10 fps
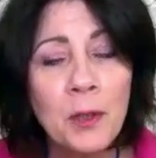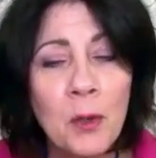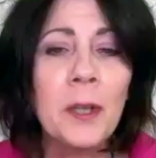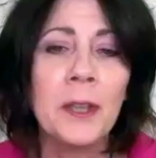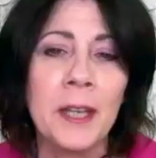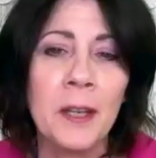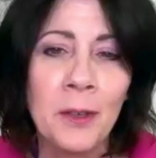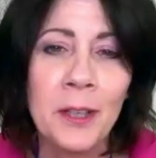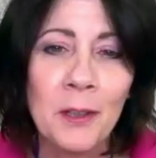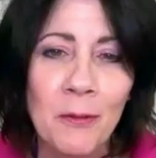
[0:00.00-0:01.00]
to it that you
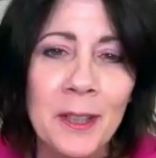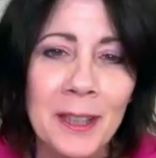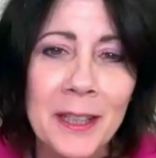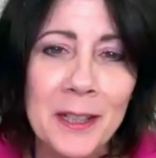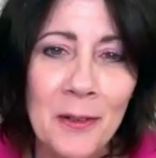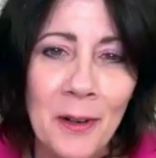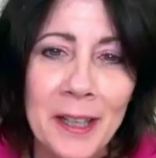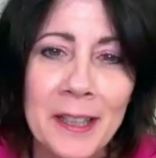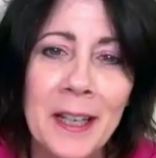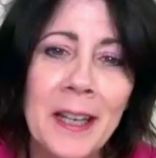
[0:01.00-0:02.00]
need to release
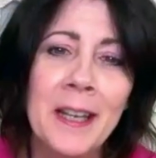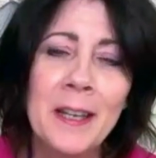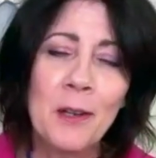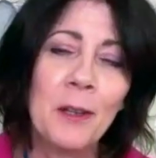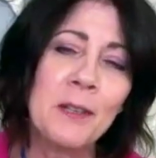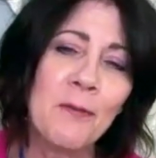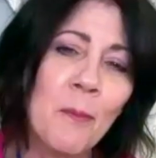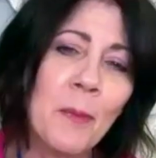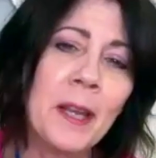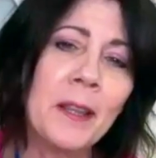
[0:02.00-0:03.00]
right so at least for
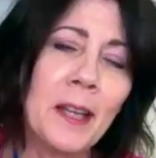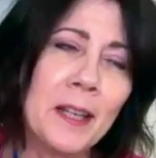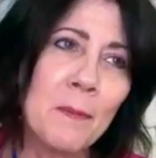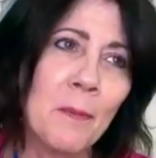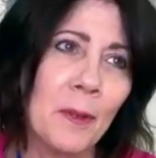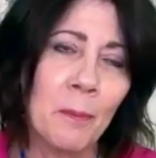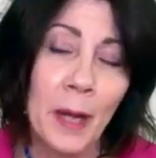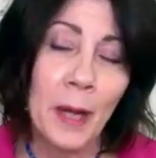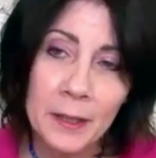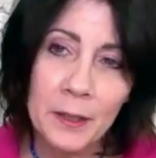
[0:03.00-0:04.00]
me that's
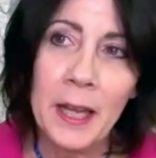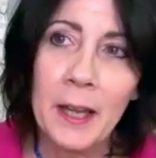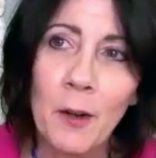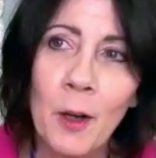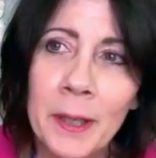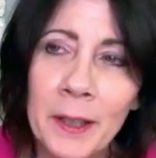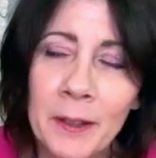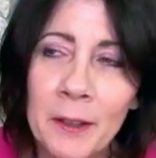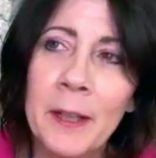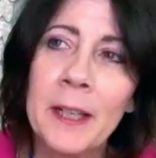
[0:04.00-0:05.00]
my indicator. I'm like,
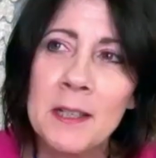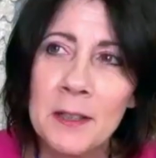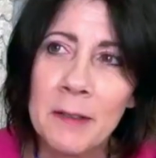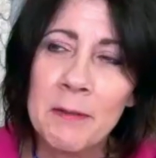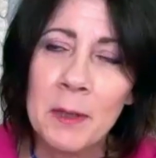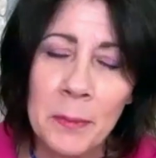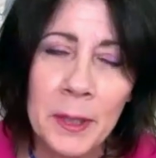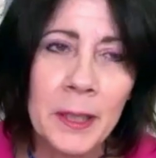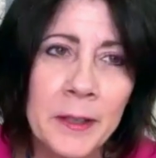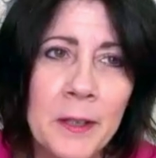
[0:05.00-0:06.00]
all right, I still have
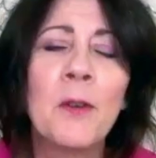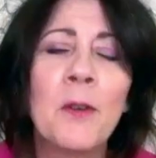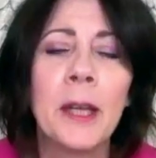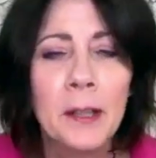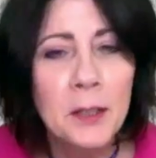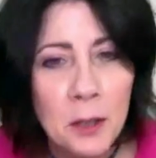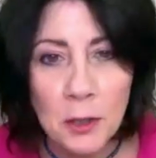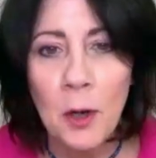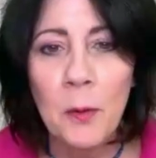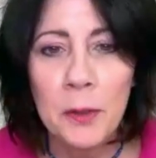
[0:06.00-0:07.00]
something on this. Okay, let's
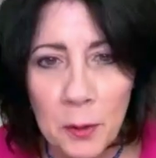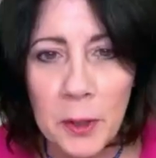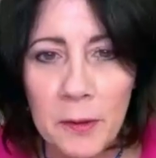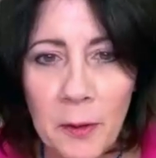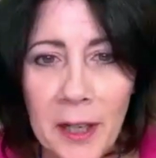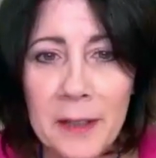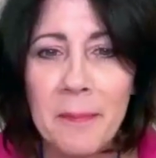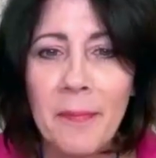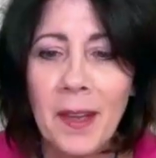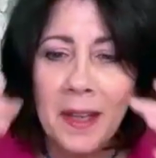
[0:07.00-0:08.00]
just go and do it, right?
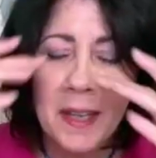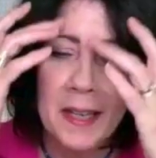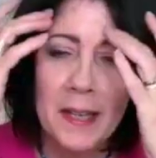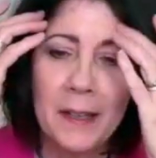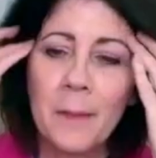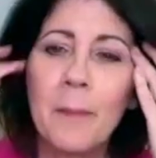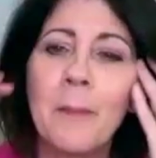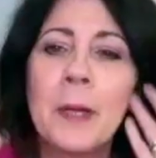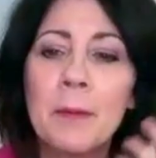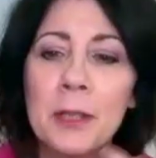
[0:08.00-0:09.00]
Um,
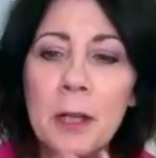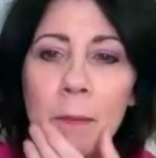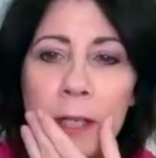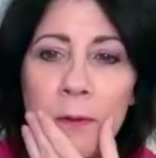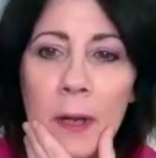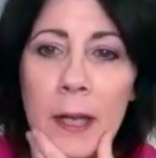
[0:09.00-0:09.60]
but I'm sharing my screen.